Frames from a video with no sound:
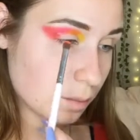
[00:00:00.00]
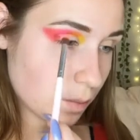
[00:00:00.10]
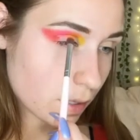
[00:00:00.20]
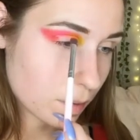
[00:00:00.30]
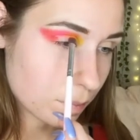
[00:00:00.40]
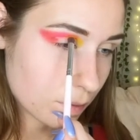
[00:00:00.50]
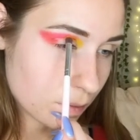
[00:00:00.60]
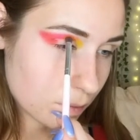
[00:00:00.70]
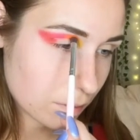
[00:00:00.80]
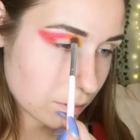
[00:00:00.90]
Pick up the
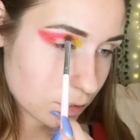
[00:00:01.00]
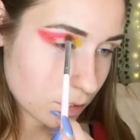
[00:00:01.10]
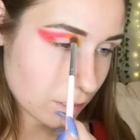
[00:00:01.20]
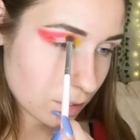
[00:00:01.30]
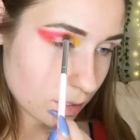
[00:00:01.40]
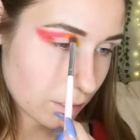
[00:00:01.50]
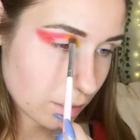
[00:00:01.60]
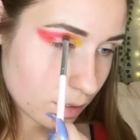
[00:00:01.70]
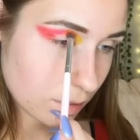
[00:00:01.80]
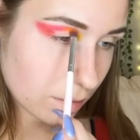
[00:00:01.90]
orange shade
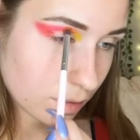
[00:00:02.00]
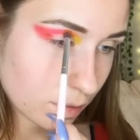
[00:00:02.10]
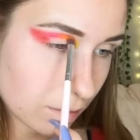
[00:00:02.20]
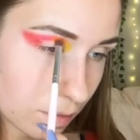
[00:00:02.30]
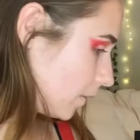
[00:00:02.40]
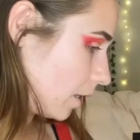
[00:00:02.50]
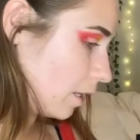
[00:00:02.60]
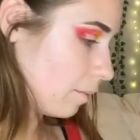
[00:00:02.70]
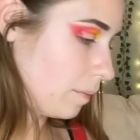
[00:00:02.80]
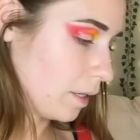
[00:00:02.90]
again, and
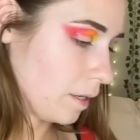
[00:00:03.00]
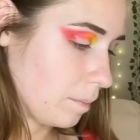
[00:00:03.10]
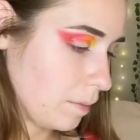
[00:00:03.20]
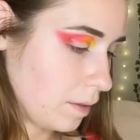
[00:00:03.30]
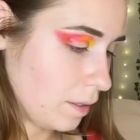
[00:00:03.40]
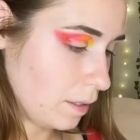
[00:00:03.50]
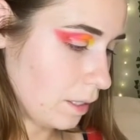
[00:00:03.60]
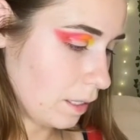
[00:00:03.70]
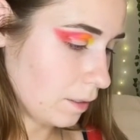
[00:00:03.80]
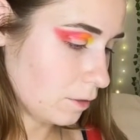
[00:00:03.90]
then pick up the
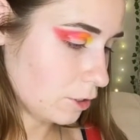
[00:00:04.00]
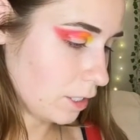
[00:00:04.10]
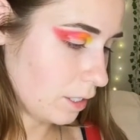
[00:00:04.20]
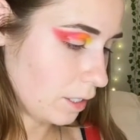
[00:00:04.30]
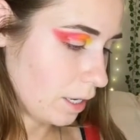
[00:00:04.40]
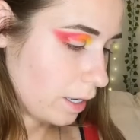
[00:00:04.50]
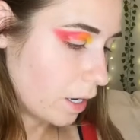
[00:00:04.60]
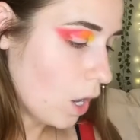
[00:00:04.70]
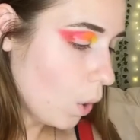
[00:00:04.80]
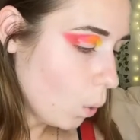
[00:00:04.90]
yellow shade again.
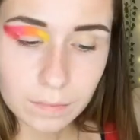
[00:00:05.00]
